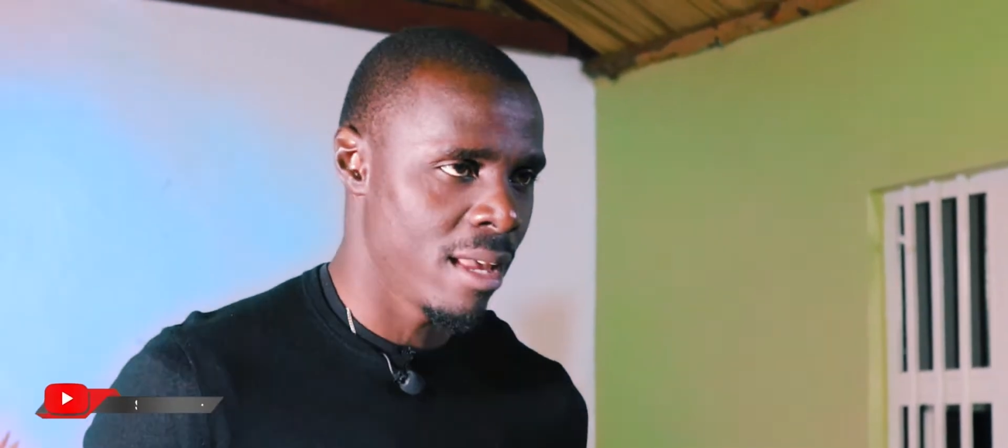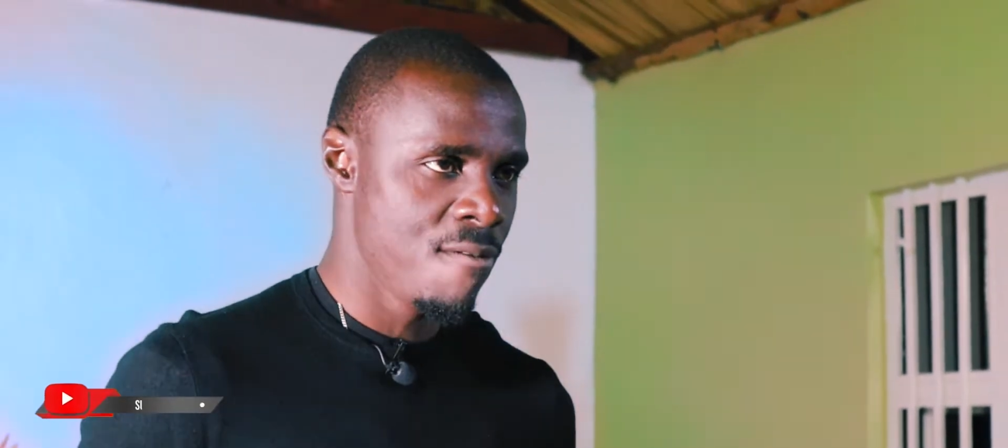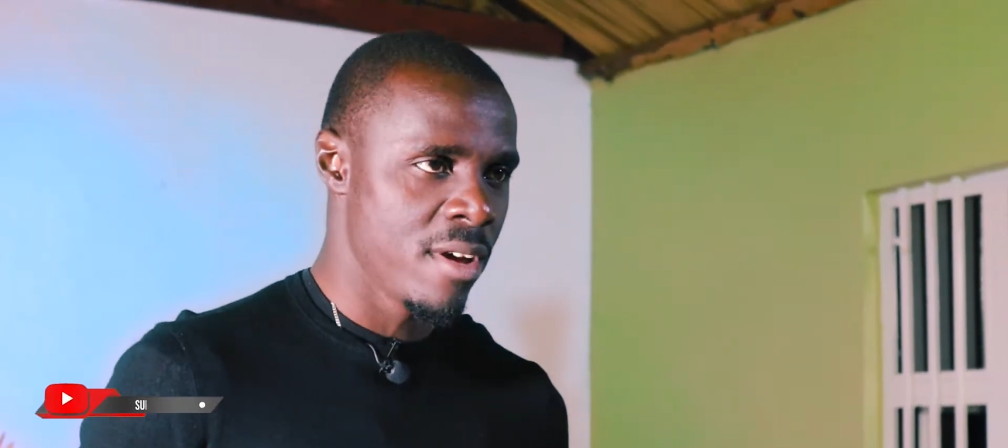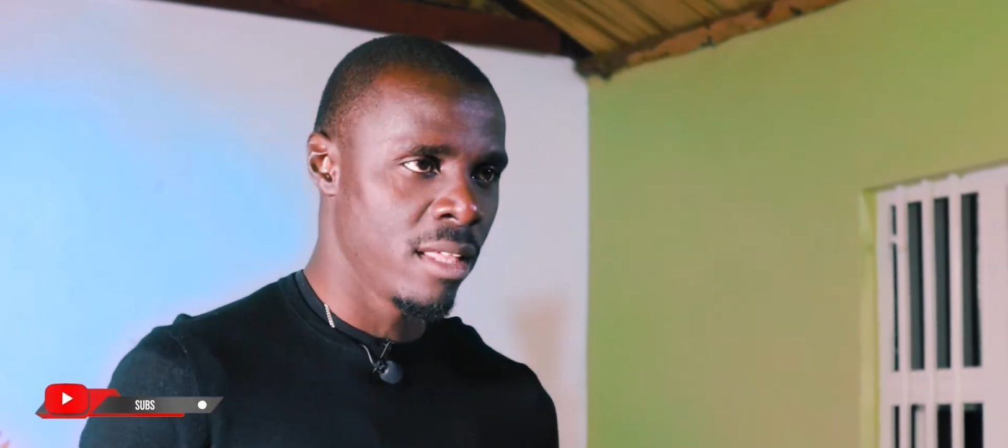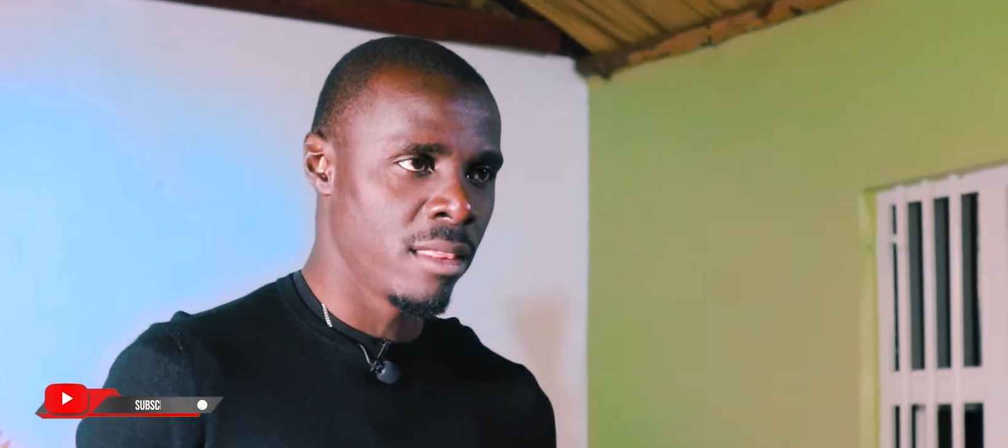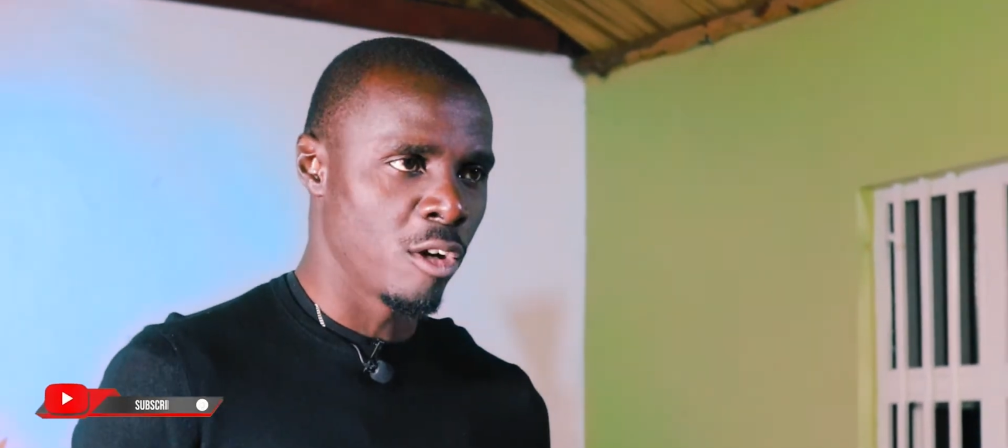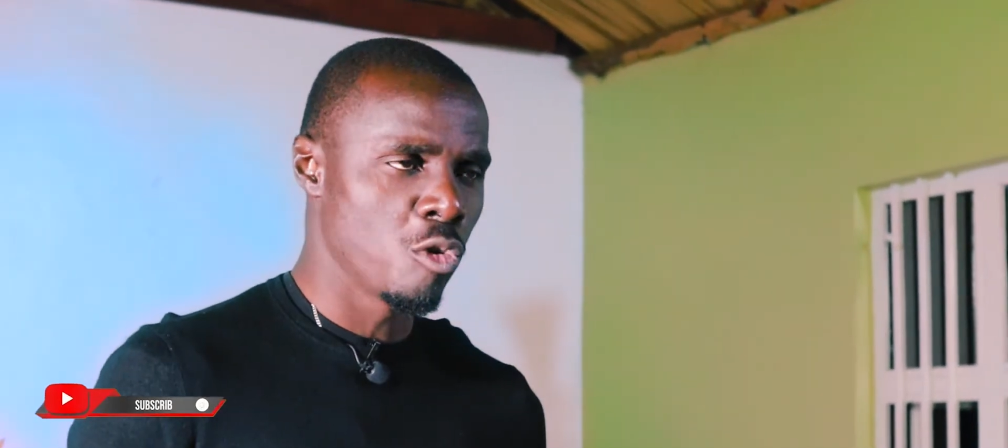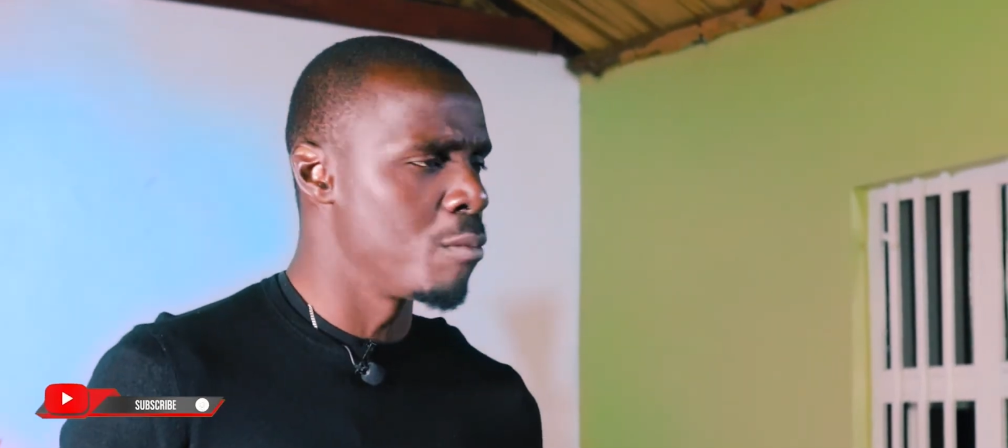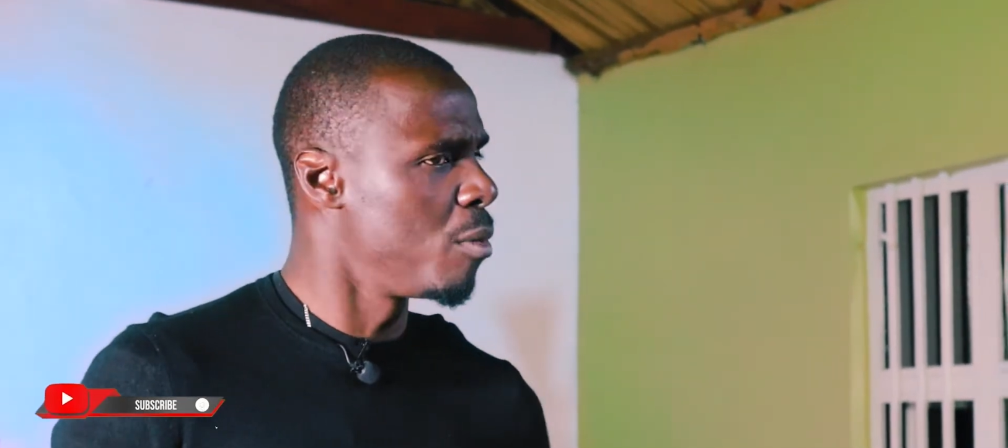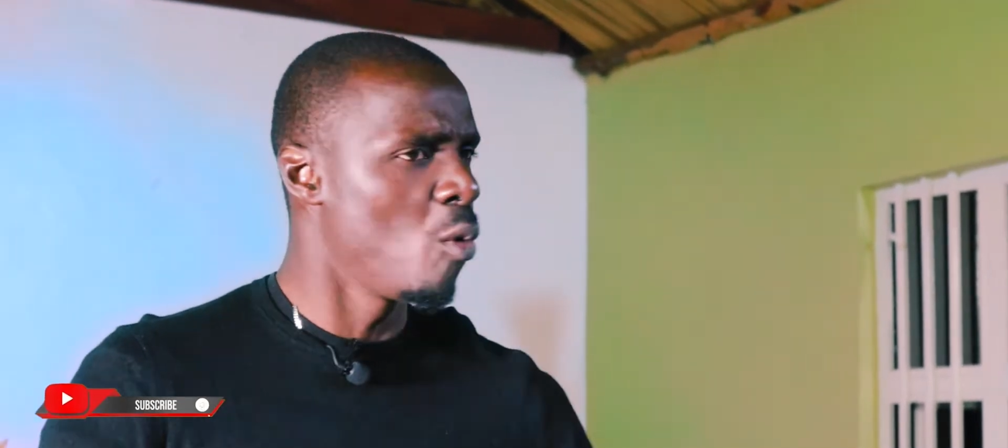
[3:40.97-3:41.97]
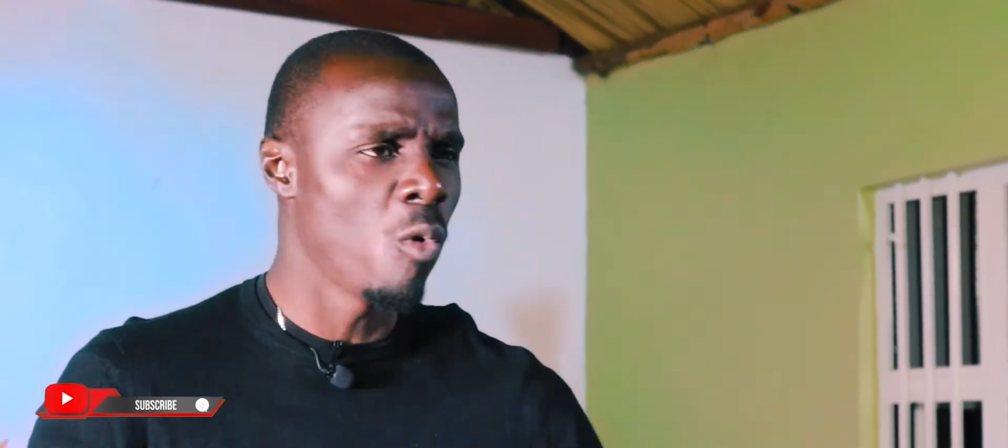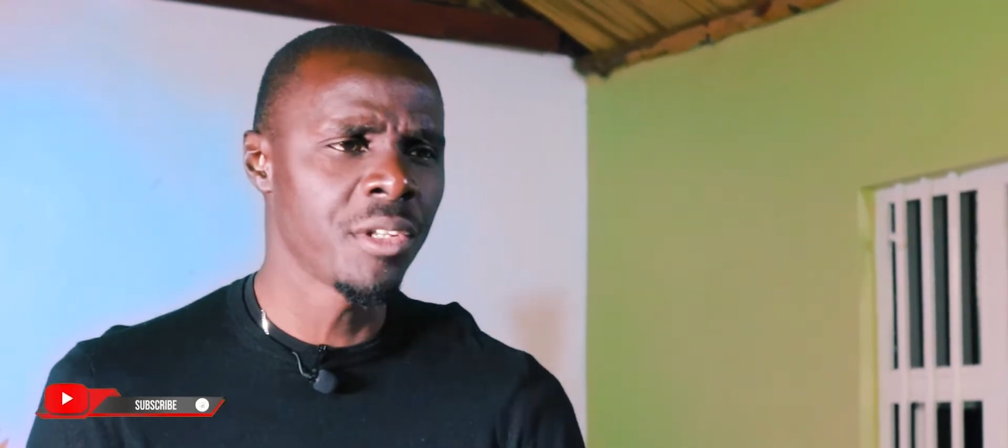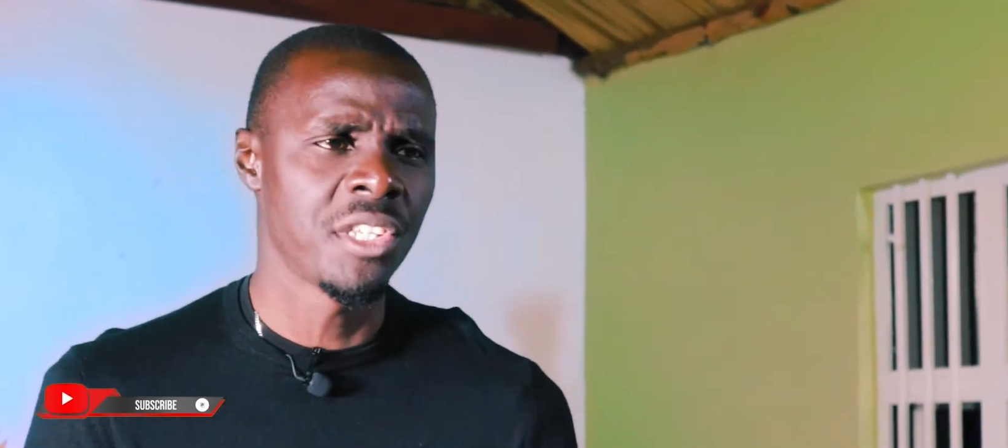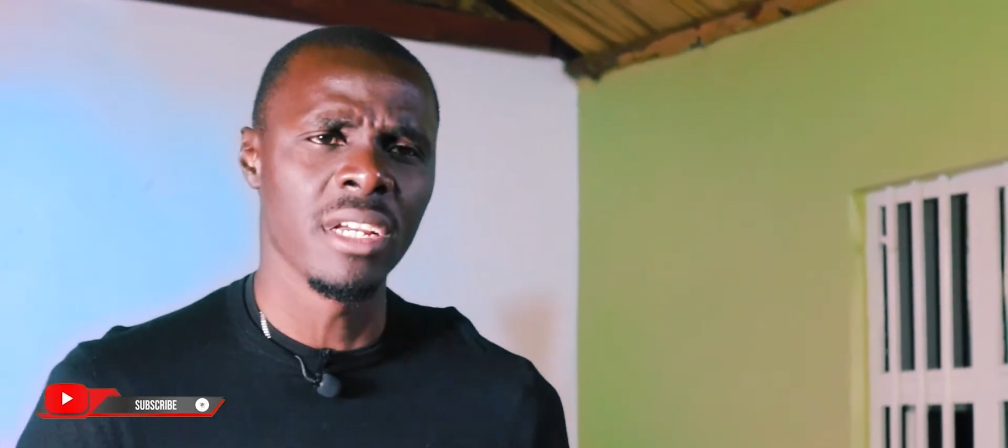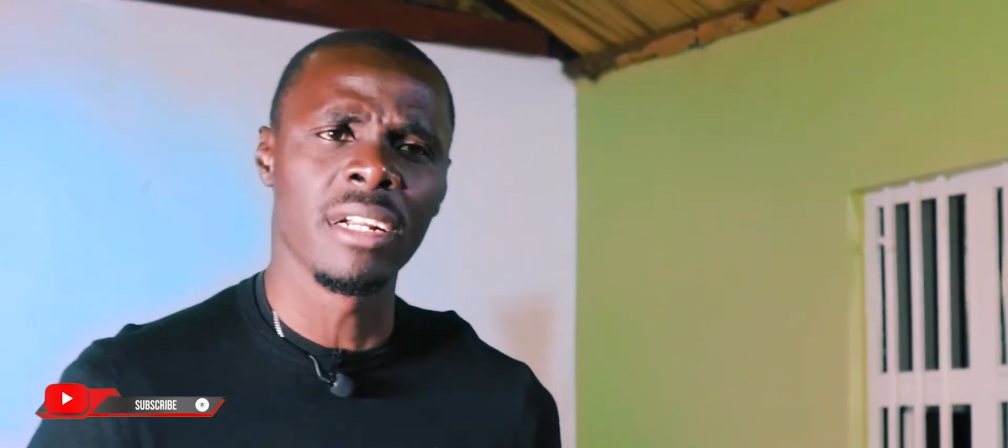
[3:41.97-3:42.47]
even in the room or
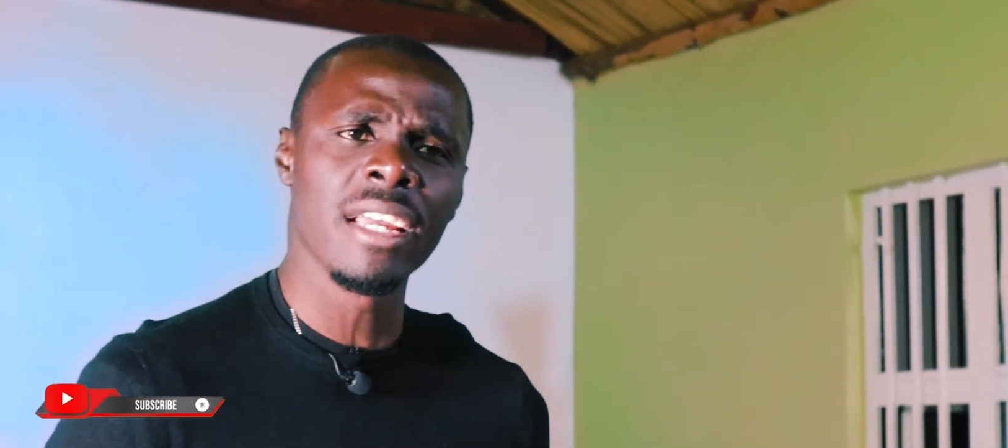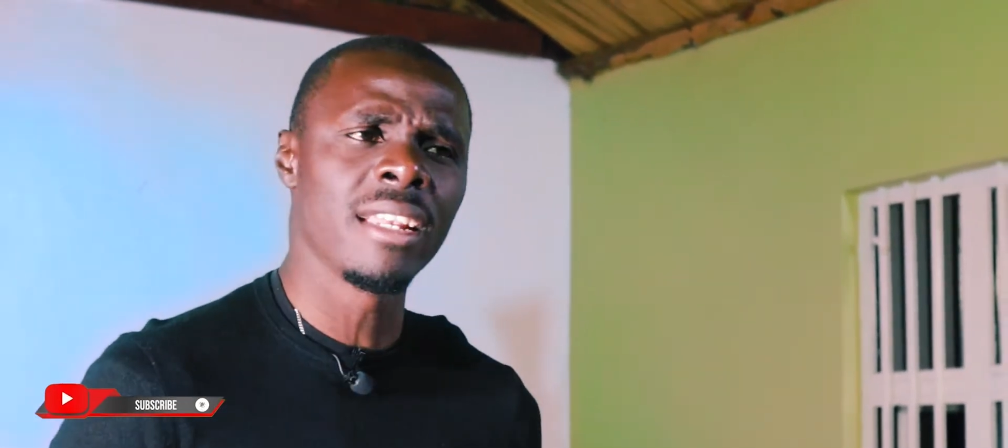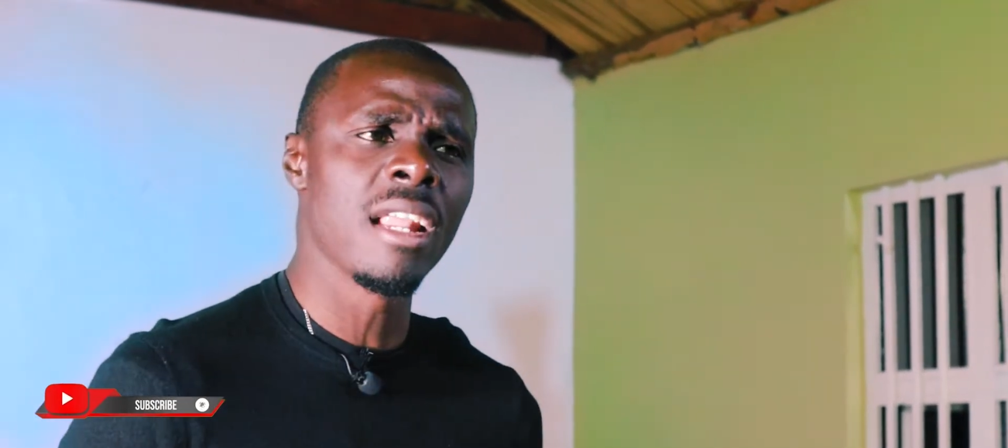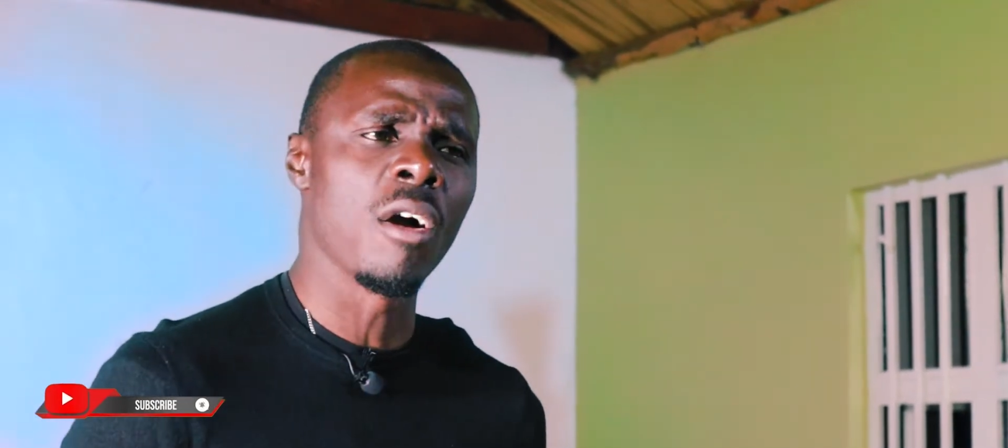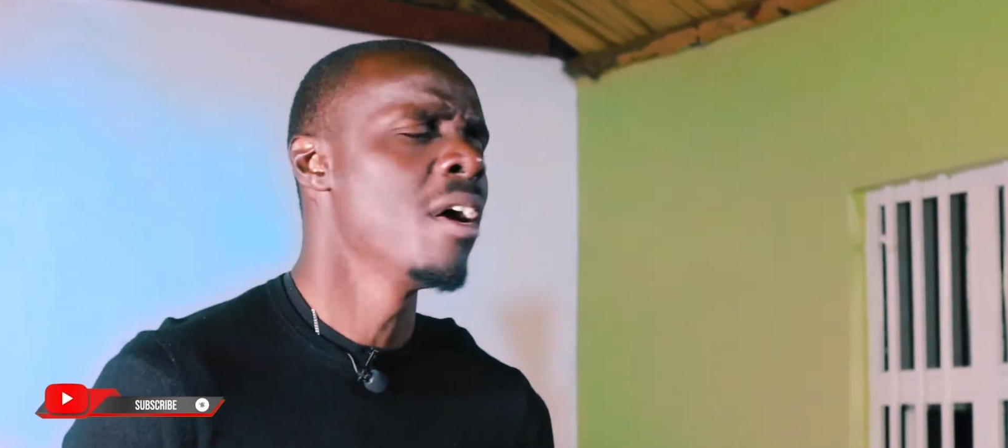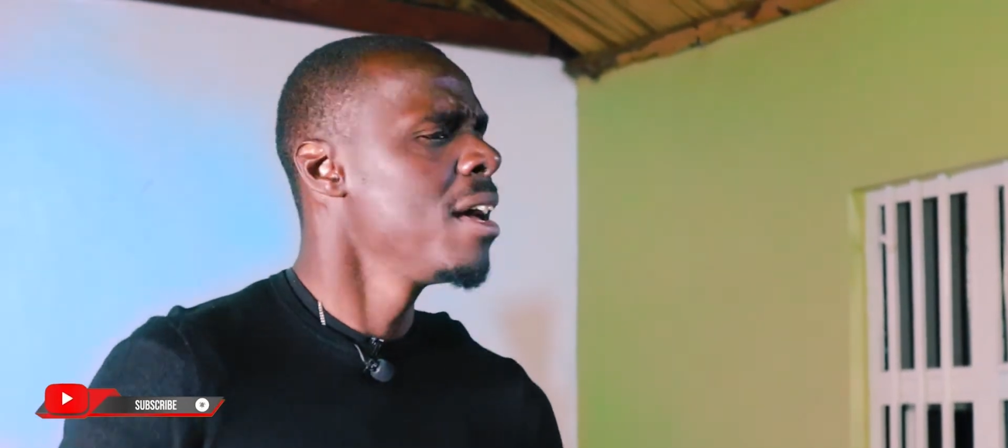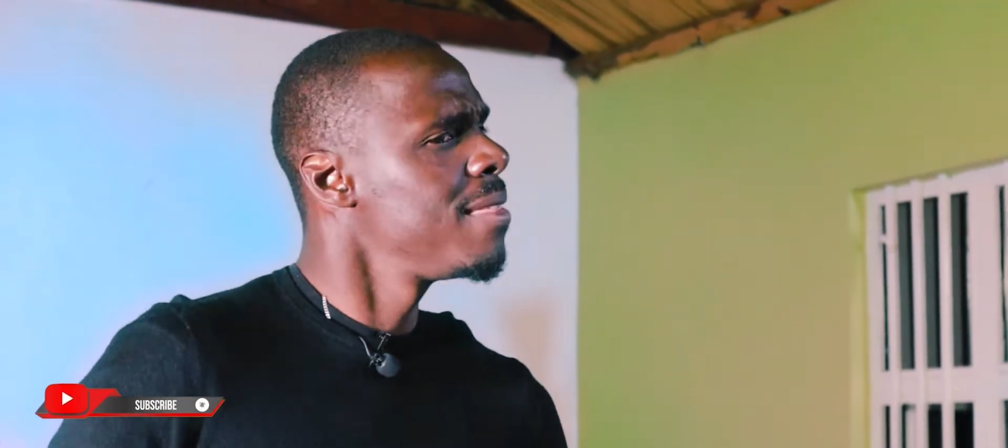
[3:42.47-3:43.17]
watching right now.